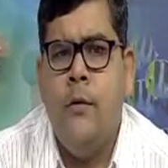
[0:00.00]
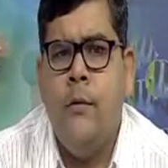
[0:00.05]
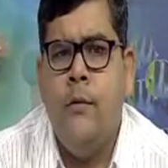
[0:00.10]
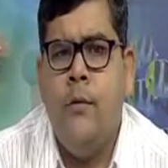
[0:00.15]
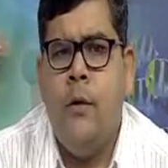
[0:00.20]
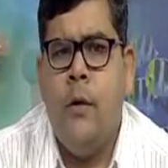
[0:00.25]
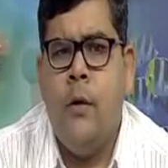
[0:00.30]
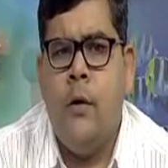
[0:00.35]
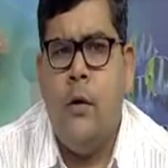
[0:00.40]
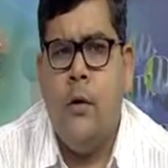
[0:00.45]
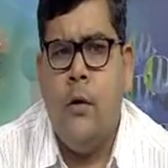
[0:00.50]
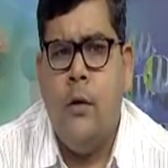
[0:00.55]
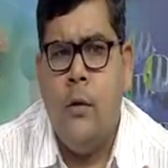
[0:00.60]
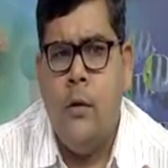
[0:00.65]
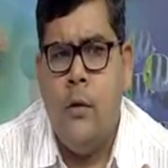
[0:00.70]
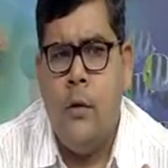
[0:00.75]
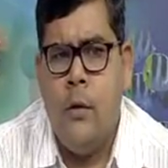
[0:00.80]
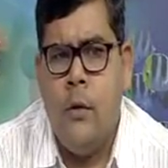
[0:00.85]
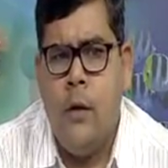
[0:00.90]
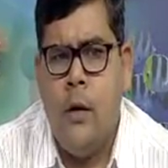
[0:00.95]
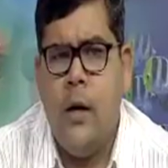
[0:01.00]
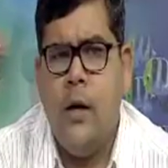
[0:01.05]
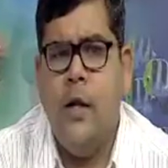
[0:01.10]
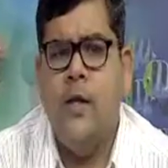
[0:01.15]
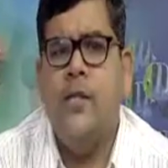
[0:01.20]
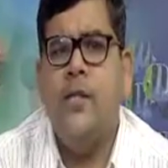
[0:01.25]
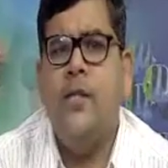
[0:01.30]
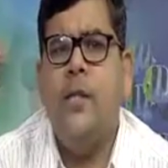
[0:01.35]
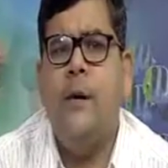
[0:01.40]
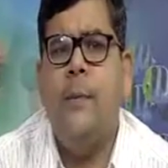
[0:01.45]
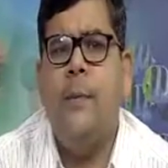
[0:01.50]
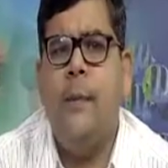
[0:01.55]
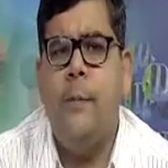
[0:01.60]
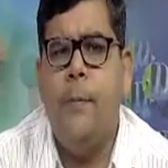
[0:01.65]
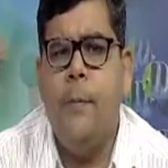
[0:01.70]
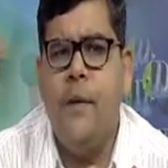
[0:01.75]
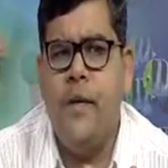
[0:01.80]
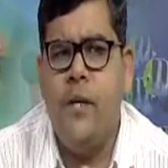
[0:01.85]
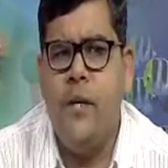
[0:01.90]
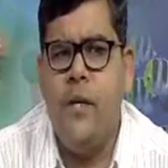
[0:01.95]
for a considerable
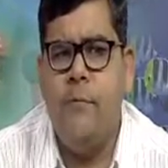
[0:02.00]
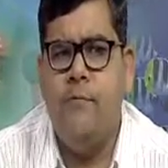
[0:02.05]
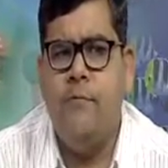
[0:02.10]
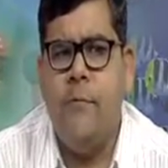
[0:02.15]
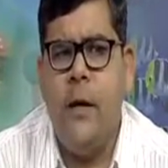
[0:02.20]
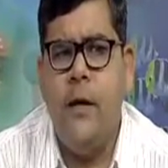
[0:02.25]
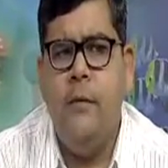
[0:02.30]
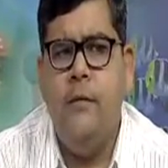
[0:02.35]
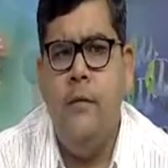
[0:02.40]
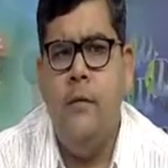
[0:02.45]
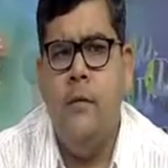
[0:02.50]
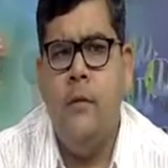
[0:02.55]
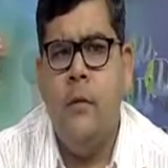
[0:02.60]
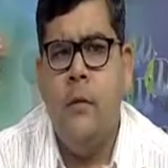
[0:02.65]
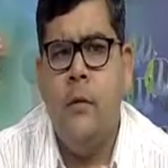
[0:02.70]
period of time,